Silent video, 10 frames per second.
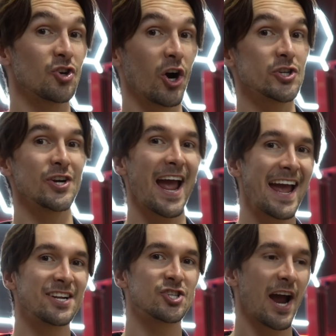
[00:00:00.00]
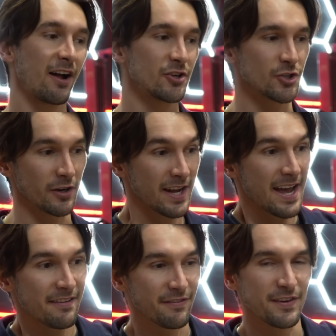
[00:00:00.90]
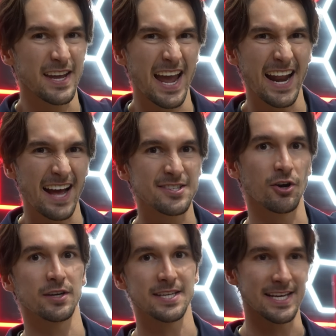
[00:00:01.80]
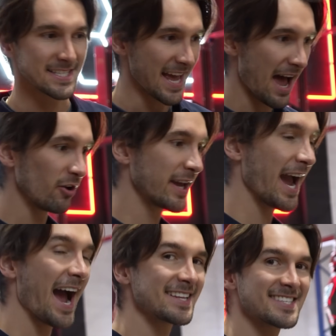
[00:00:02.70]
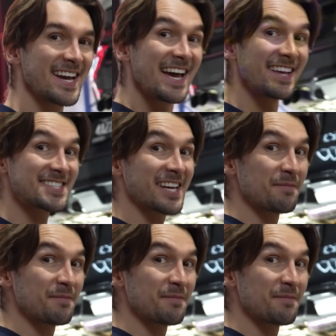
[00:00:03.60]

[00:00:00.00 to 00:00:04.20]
Charger and Challenger V8 SRTs. The Hellcats, this is gonna